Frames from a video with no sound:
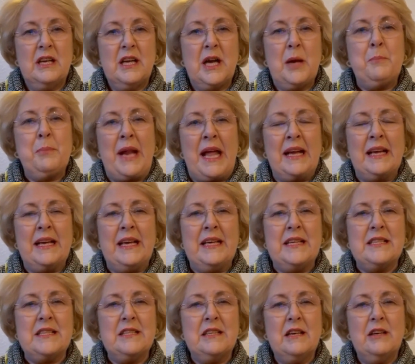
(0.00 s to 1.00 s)
a
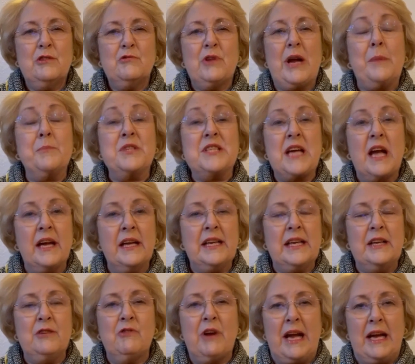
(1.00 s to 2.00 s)
blanket wrapped
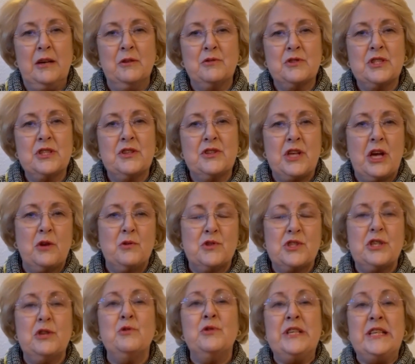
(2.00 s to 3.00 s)
tightly round those
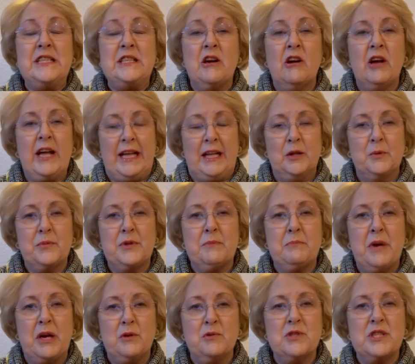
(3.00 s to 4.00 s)
who need our help the
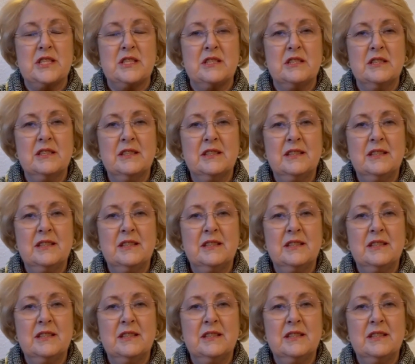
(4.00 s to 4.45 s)
most.